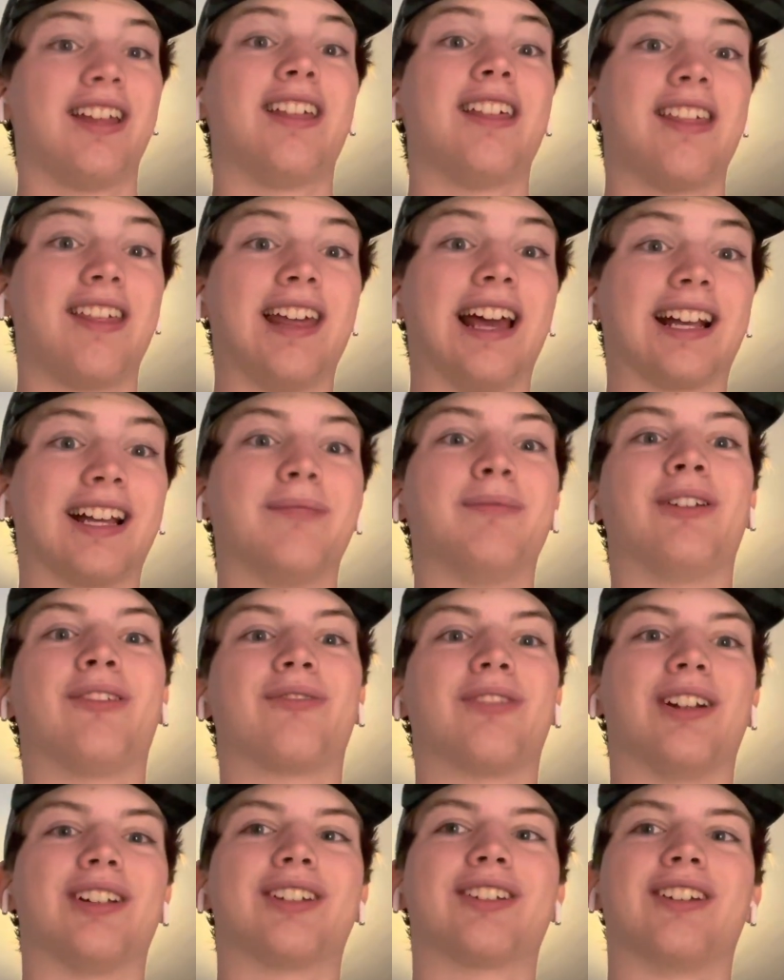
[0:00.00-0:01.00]
that can be
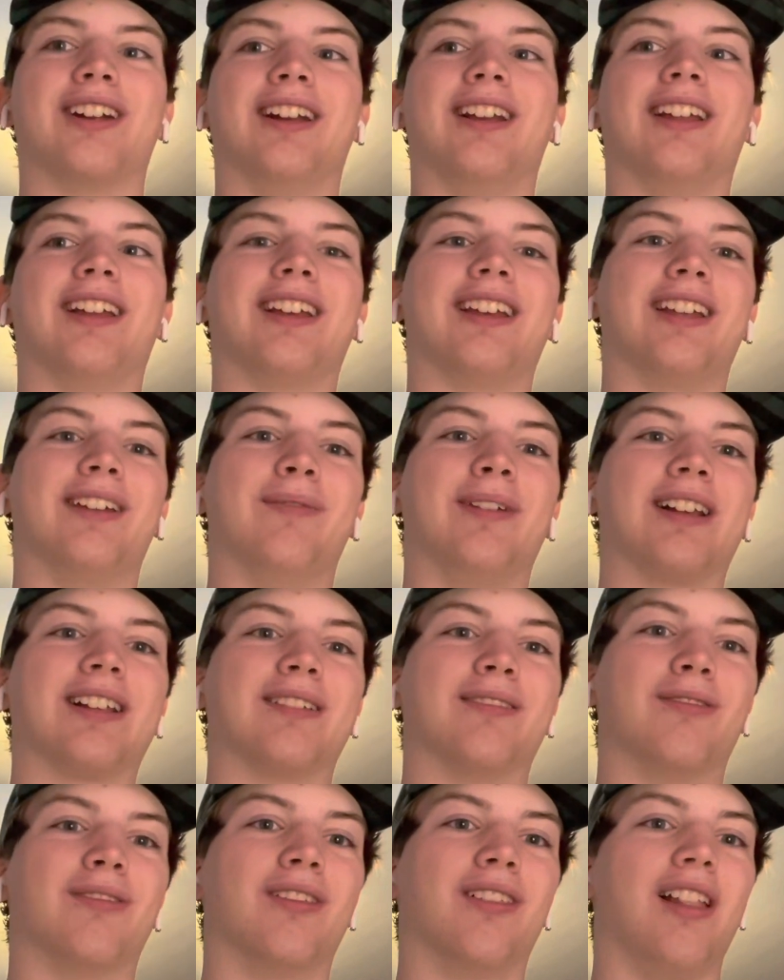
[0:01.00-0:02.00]
frustrating and it makes
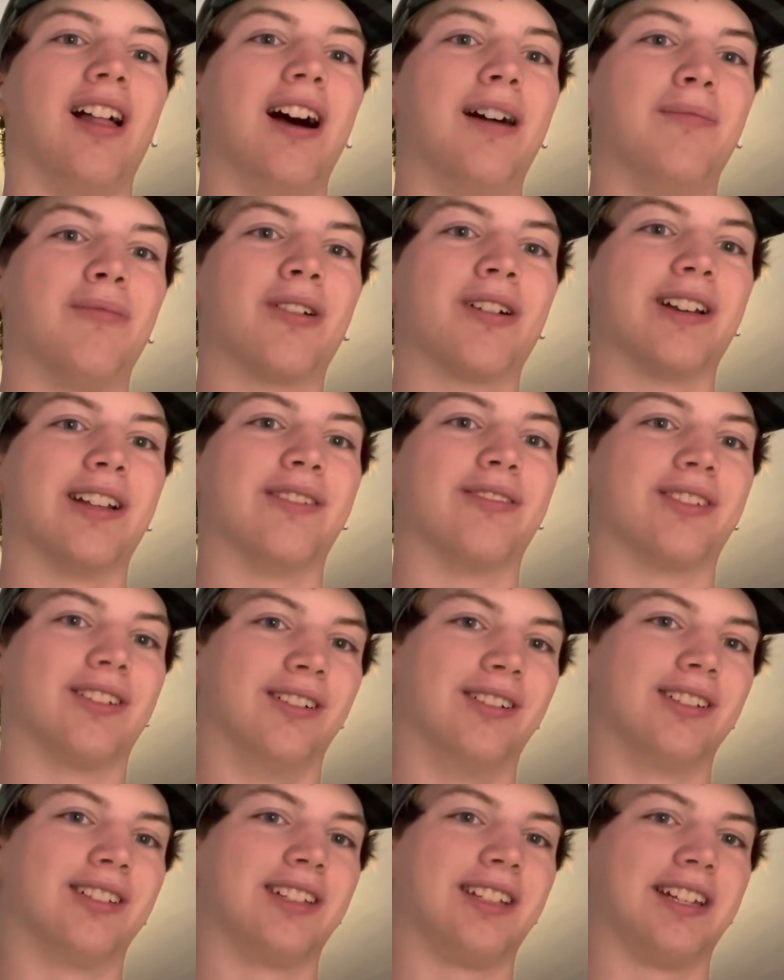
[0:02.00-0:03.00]
it a lot more
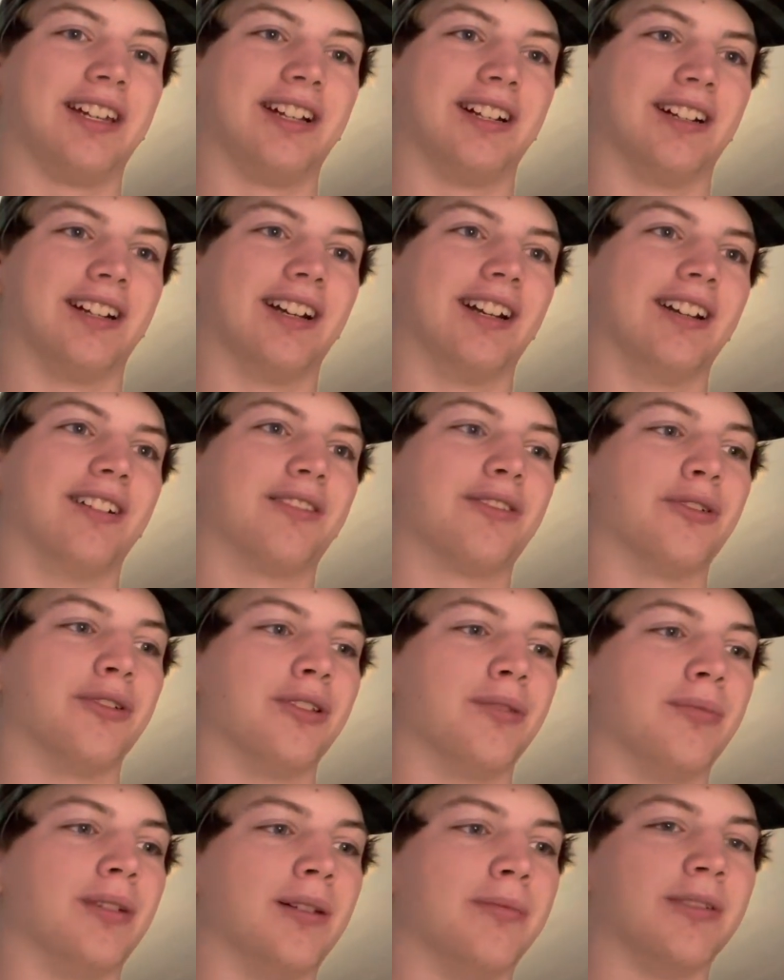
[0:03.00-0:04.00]
difficult to get your hand through
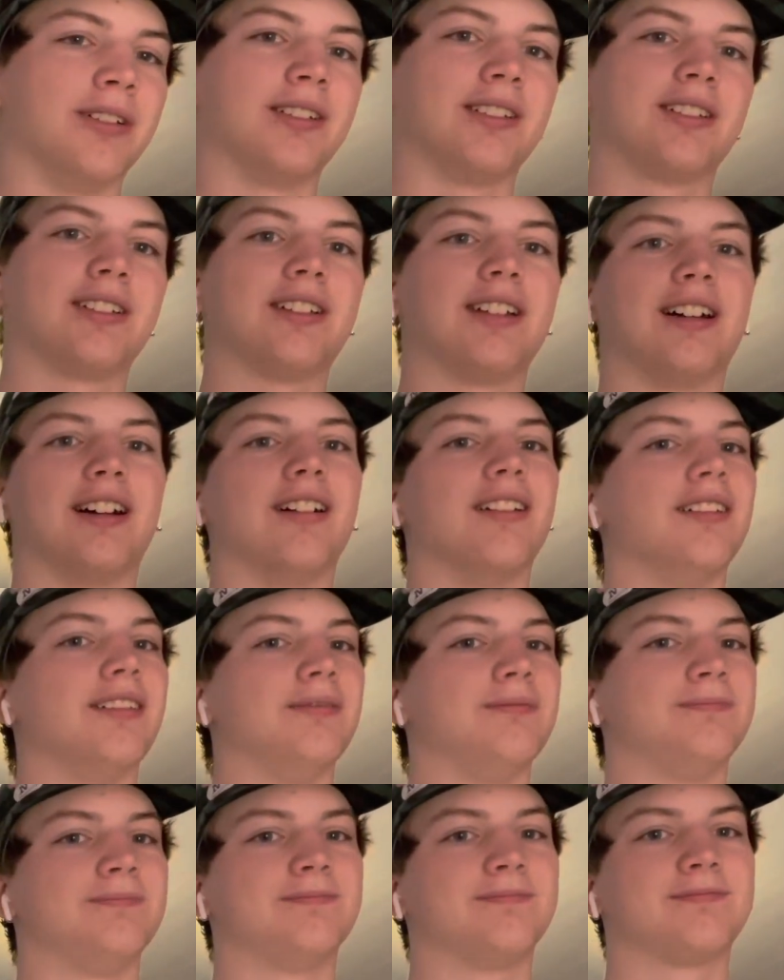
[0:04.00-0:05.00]
the puppet.
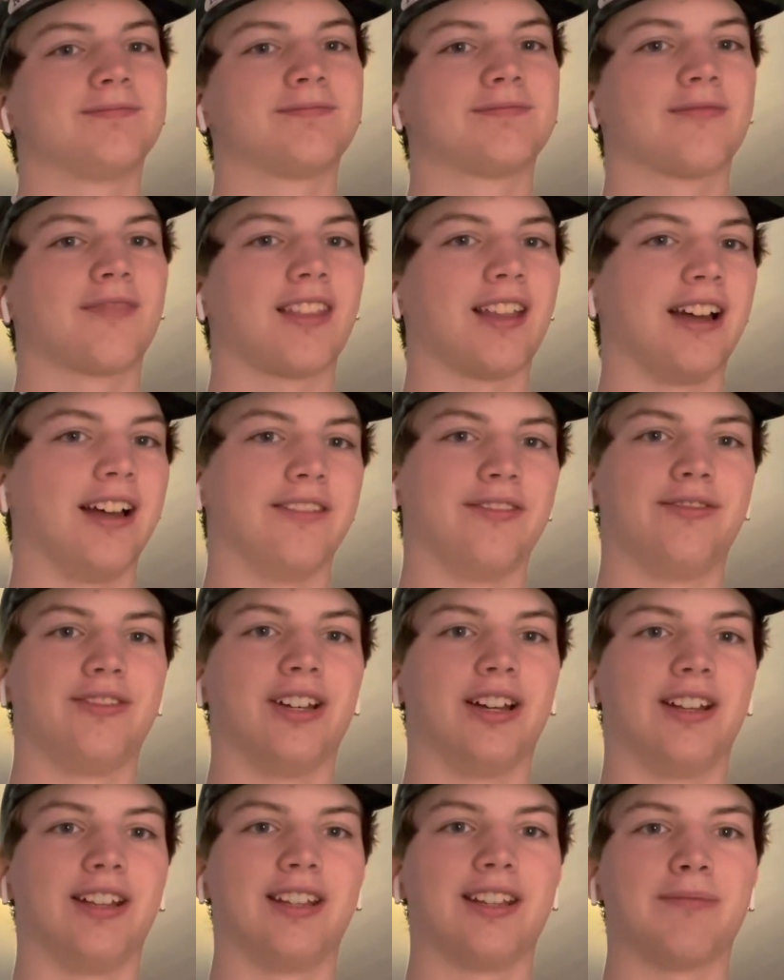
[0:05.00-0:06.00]
I've
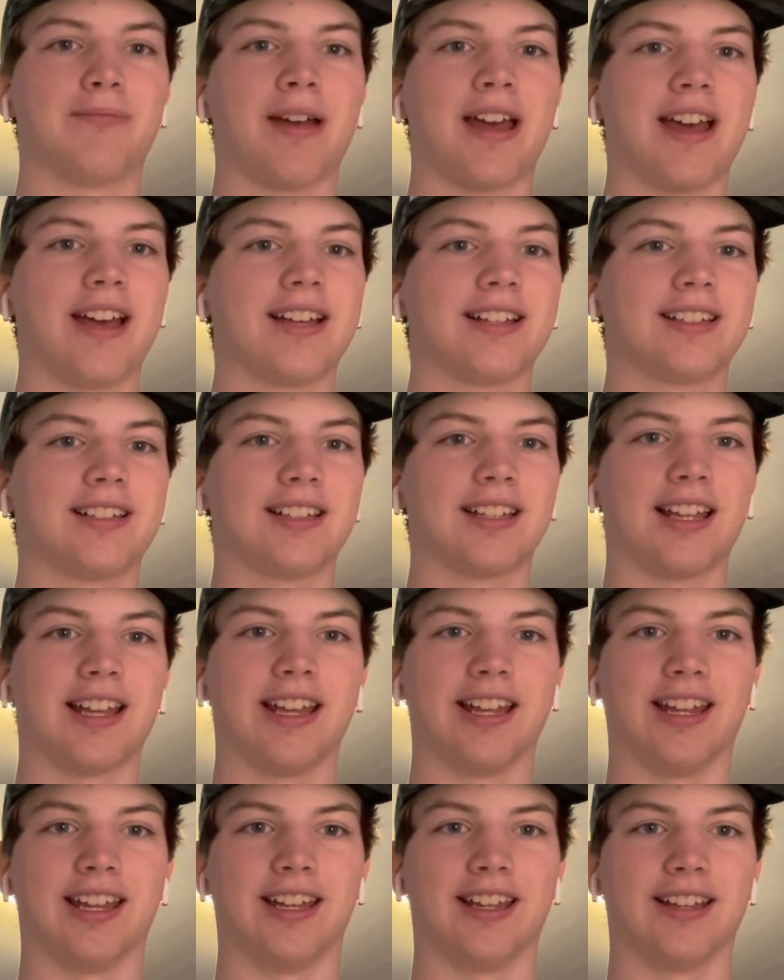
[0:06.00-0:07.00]
done it in the past
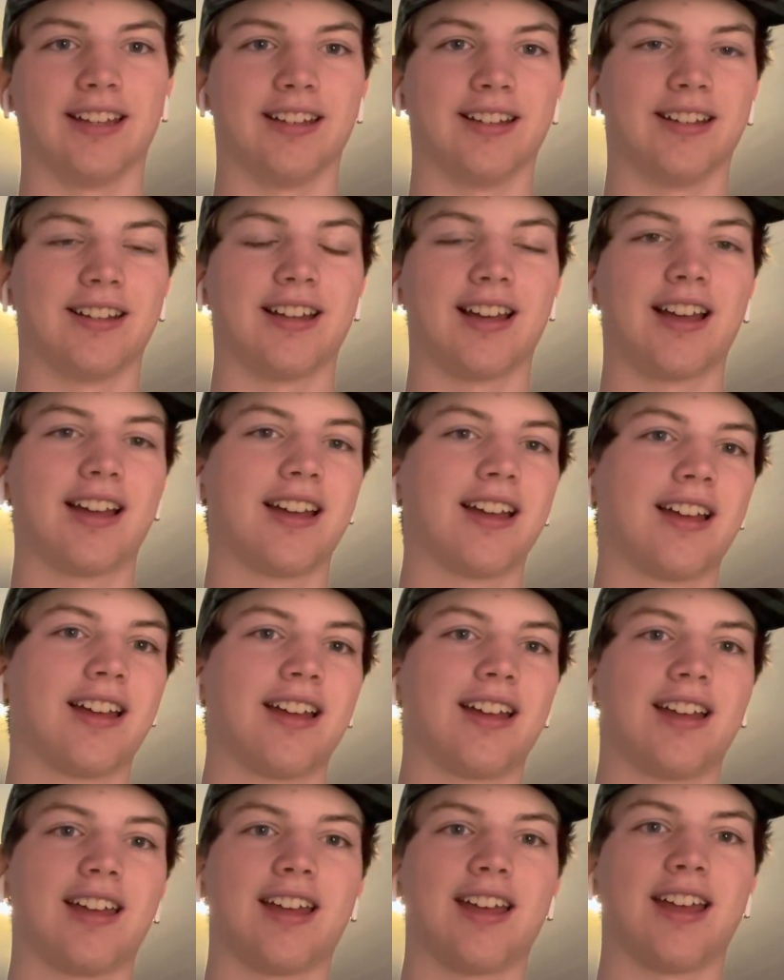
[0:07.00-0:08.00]
and
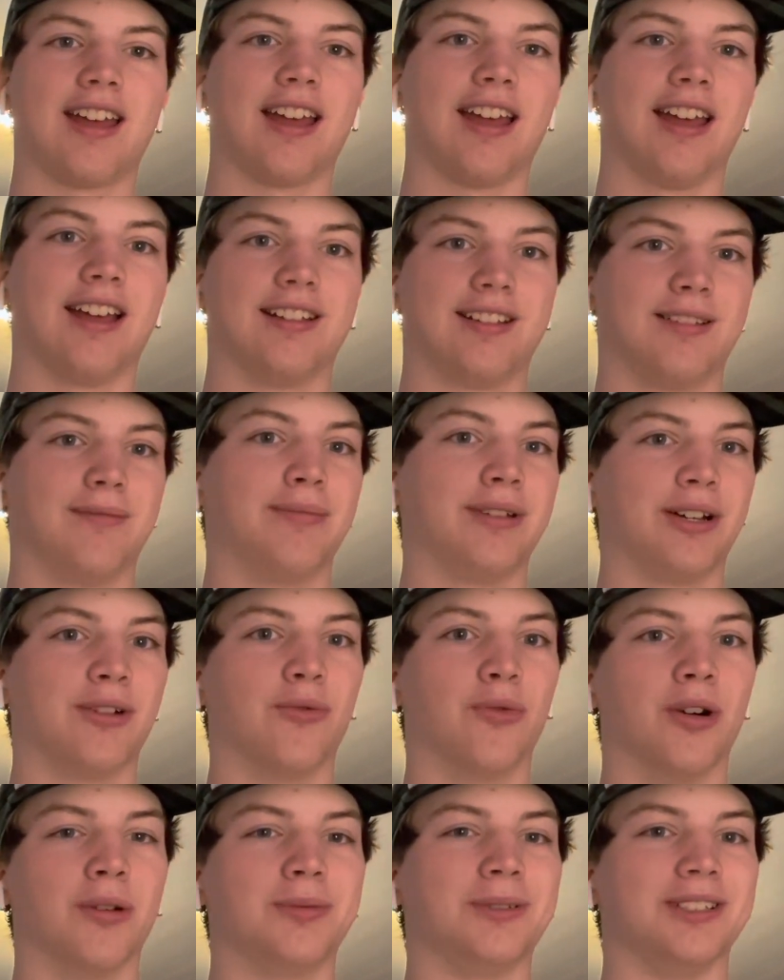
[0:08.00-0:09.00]
it's a big
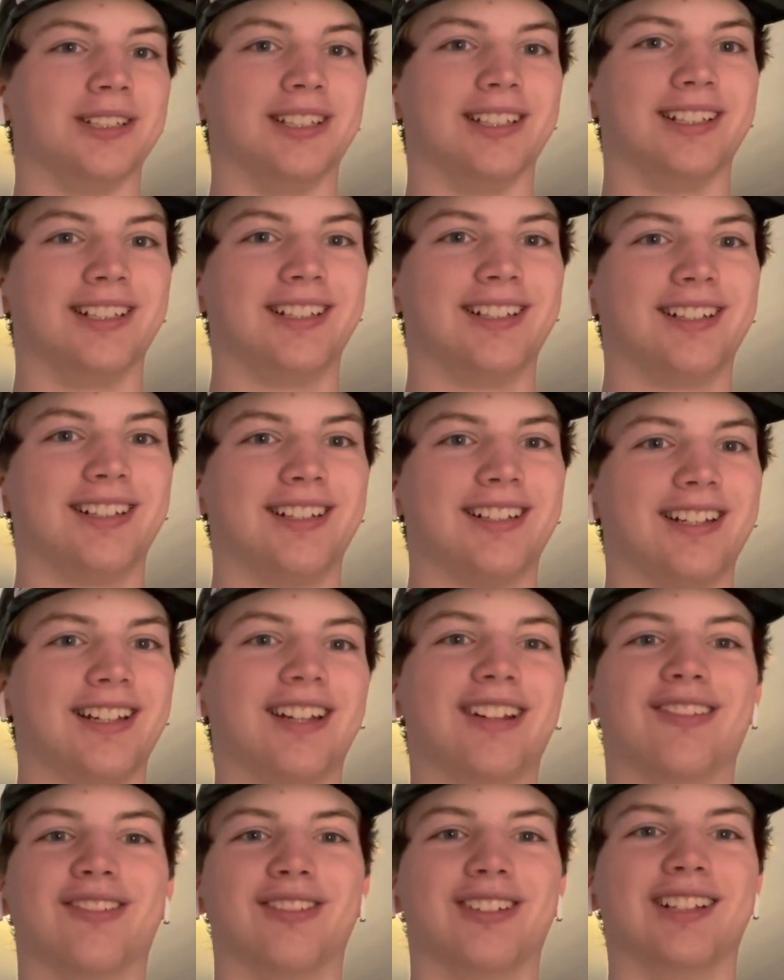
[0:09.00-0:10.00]
whoopsie.
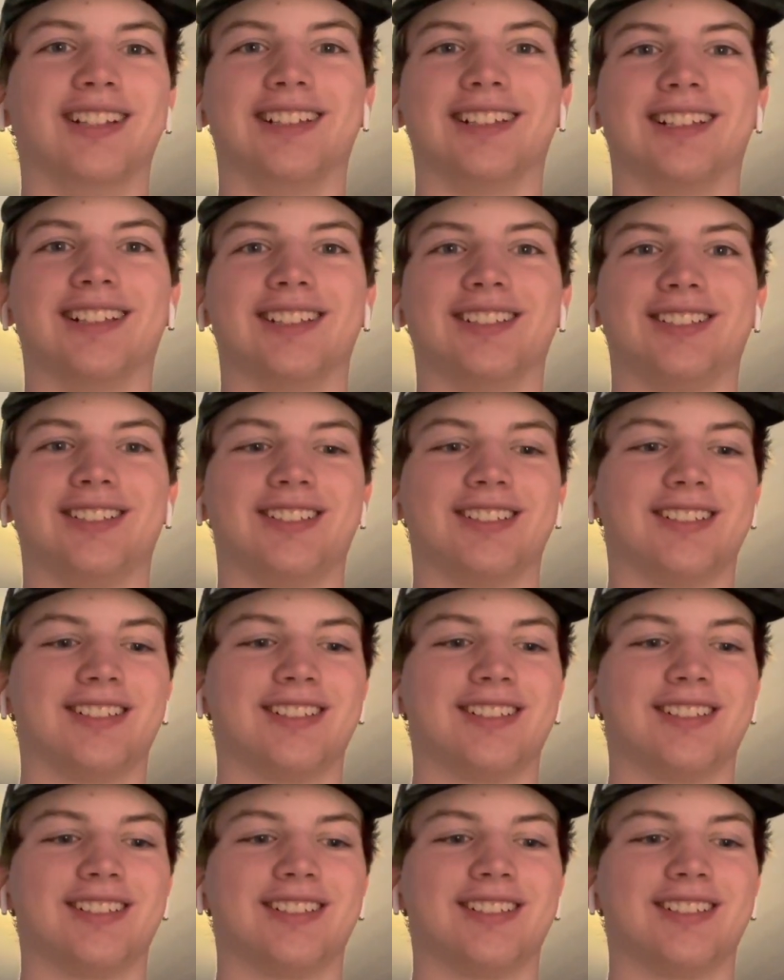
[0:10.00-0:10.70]
It really is.